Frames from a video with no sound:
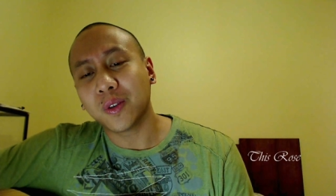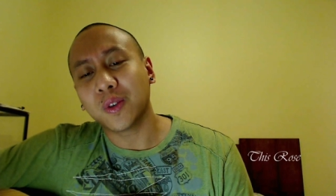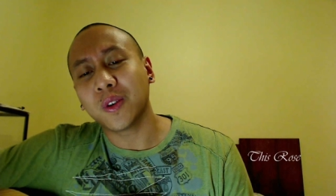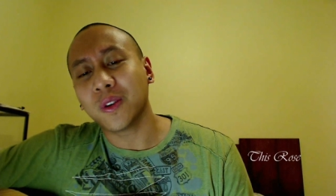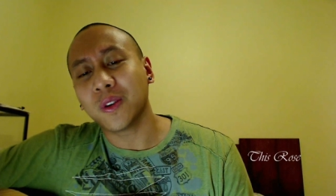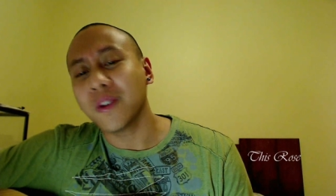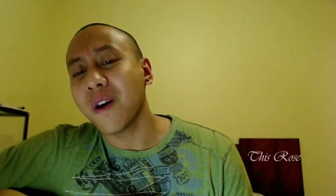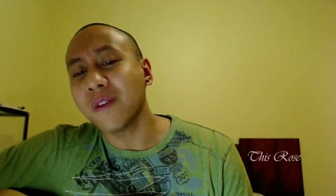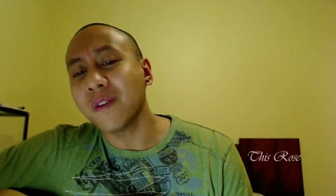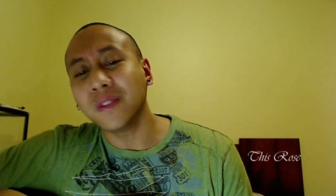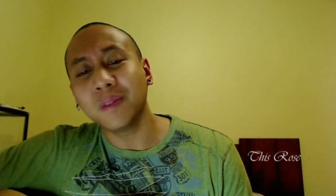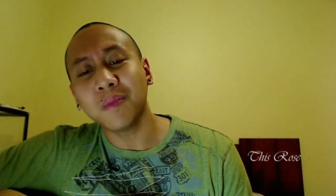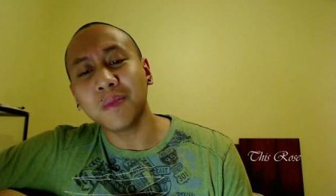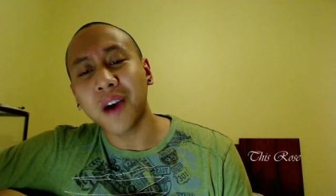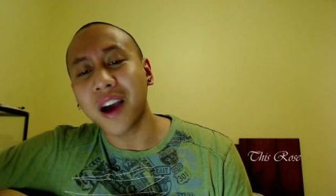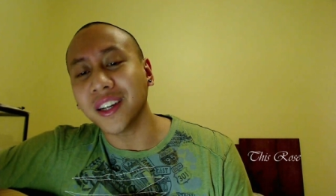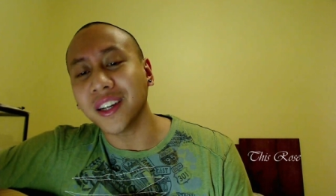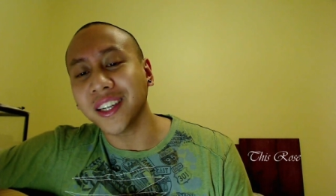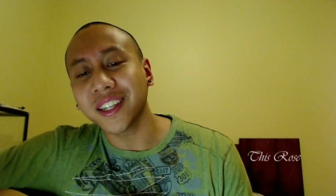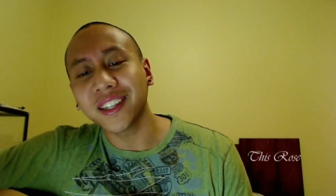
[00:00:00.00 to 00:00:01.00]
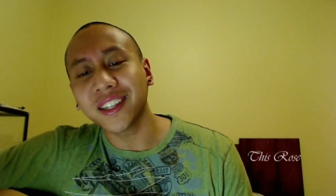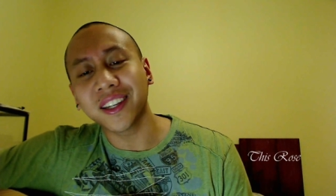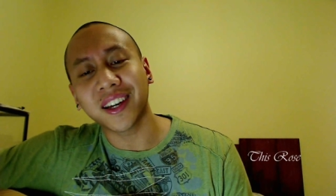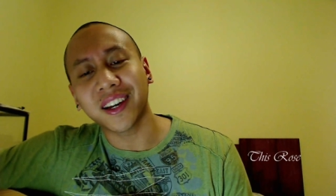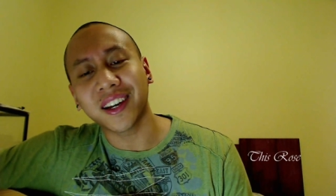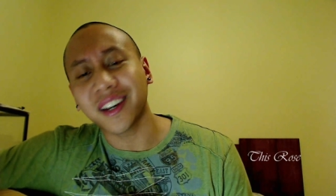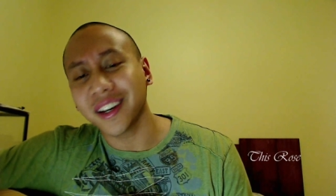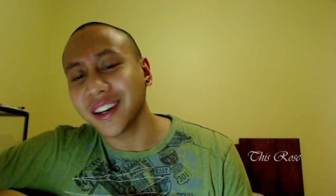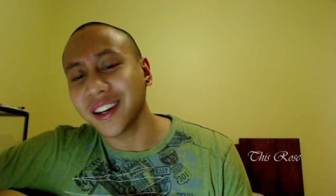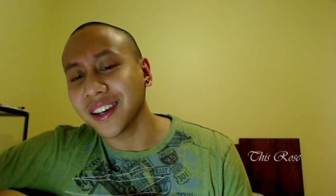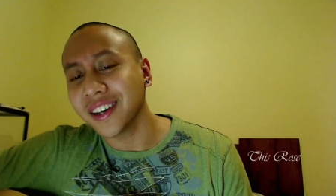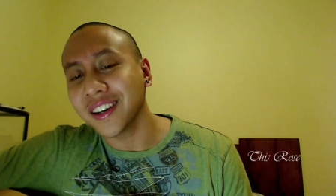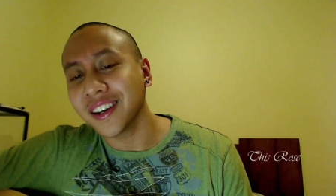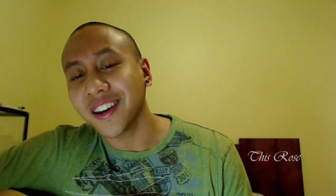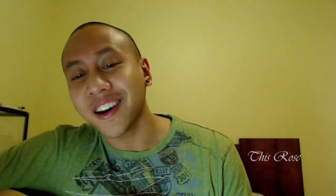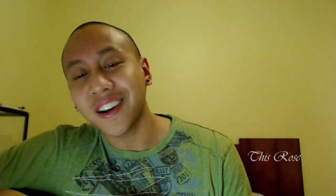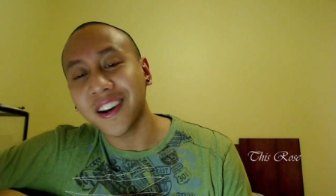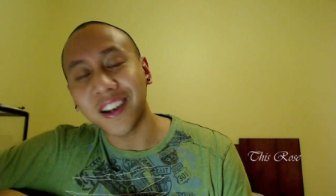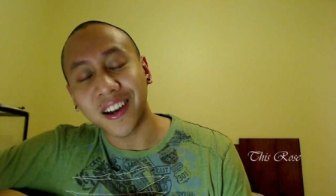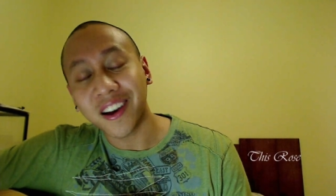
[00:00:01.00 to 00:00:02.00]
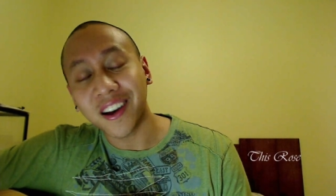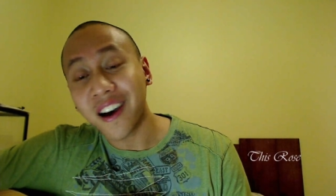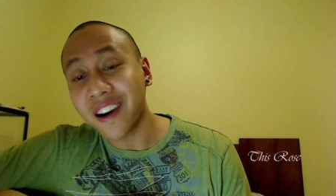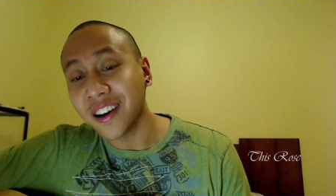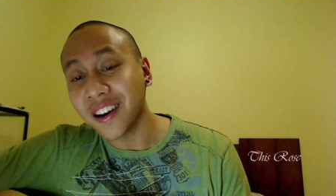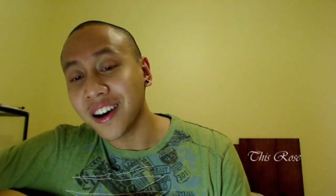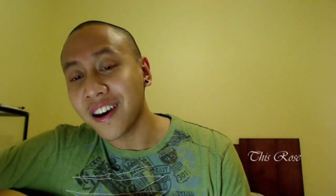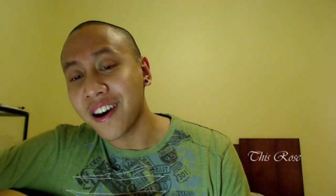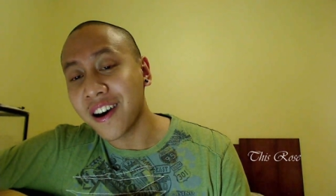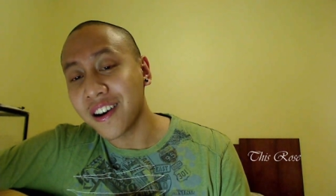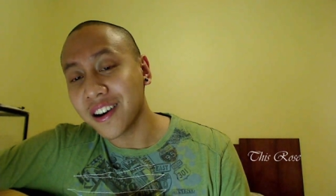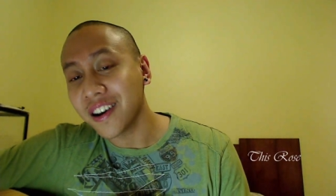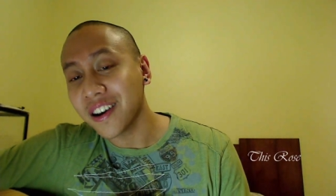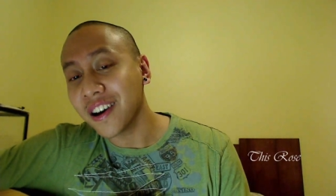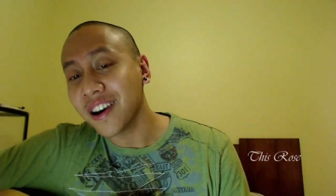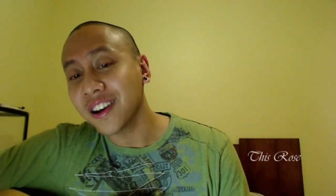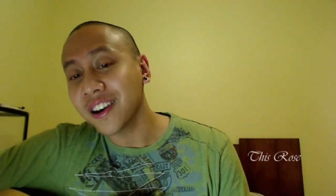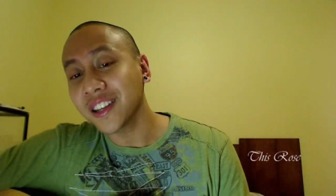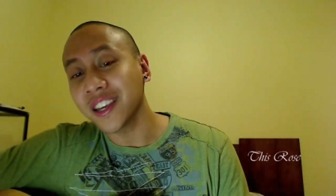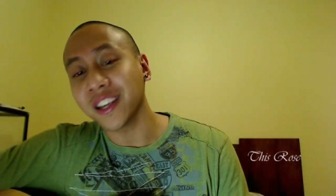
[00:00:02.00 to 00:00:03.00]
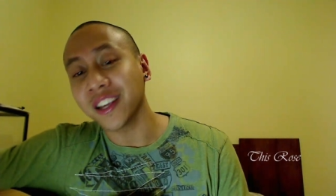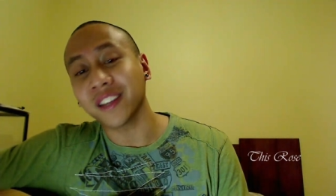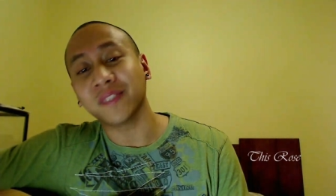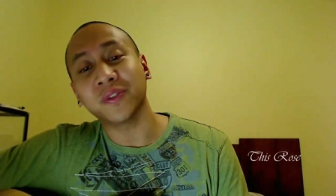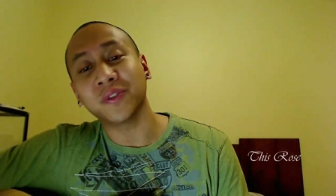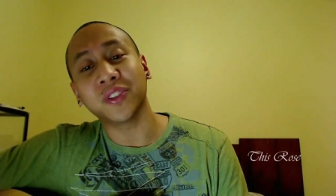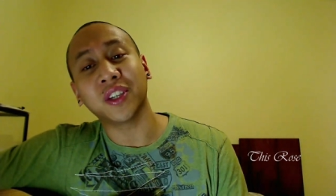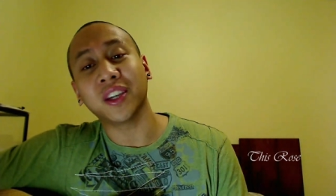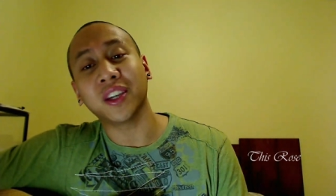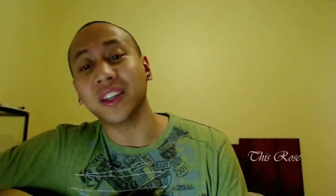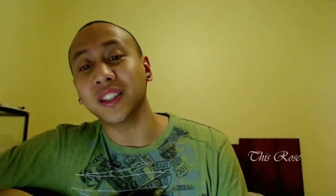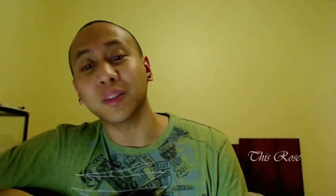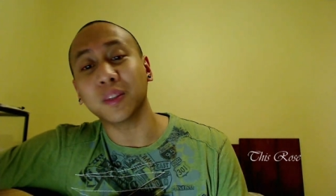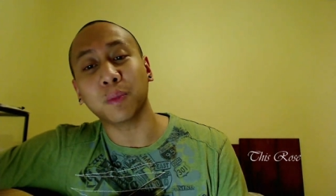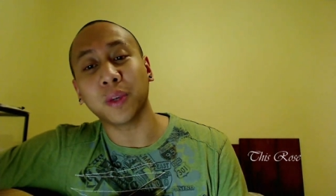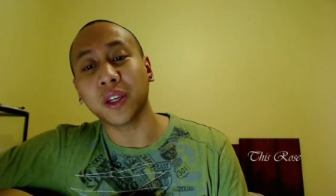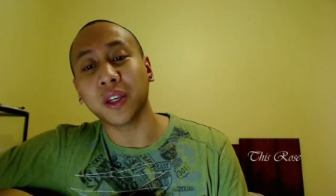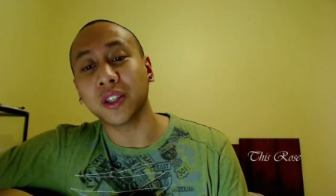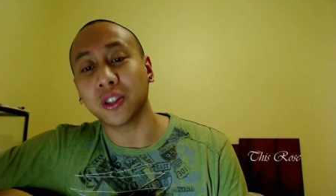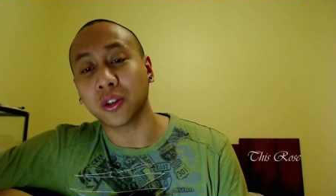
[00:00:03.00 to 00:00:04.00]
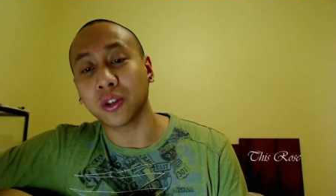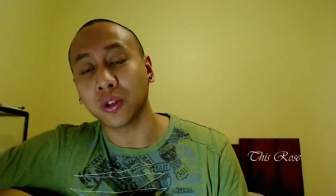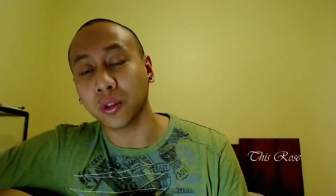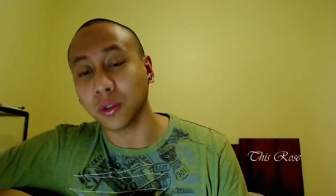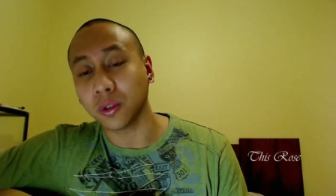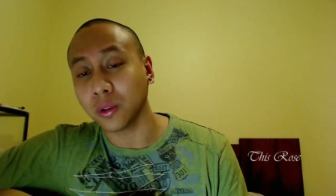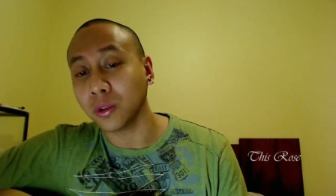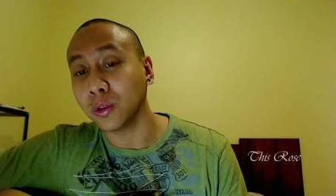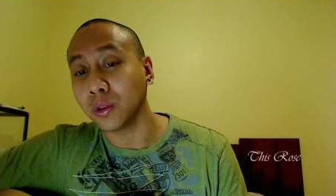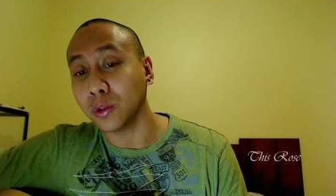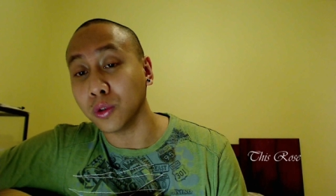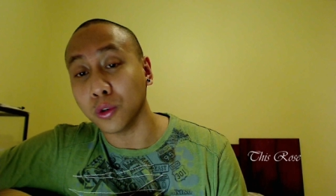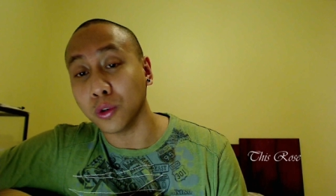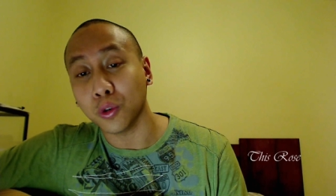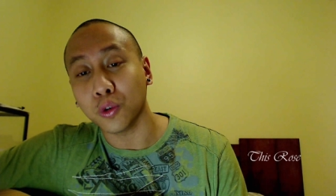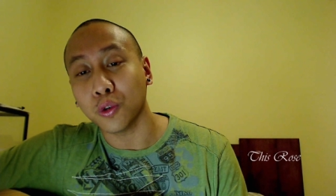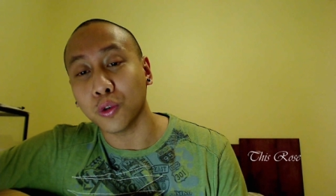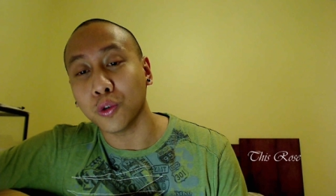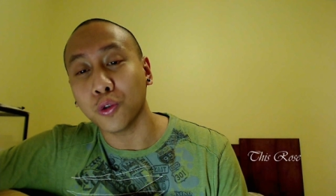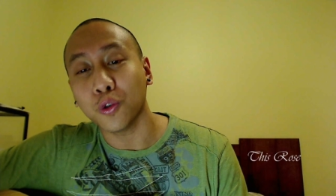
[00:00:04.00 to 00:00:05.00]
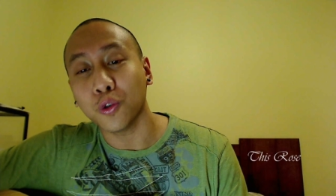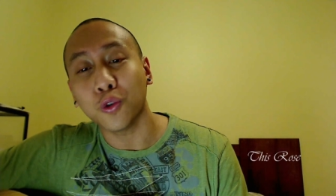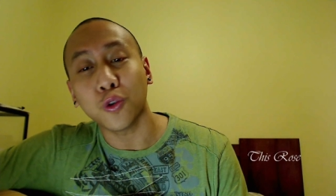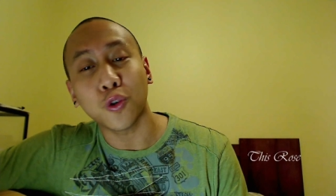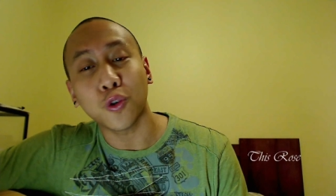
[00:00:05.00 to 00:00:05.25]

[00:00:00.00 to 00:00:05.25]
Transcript: Oh my God, can this be true?